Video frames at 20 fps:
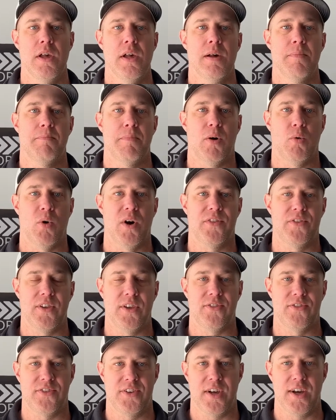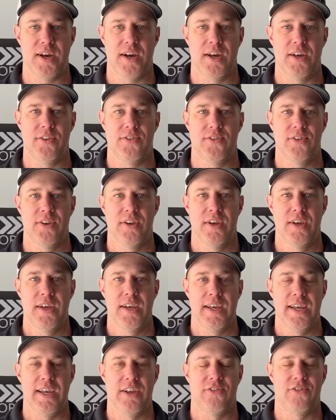But what this does
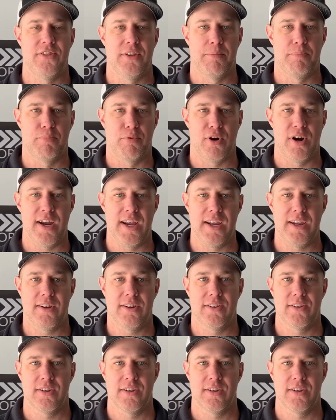is the brake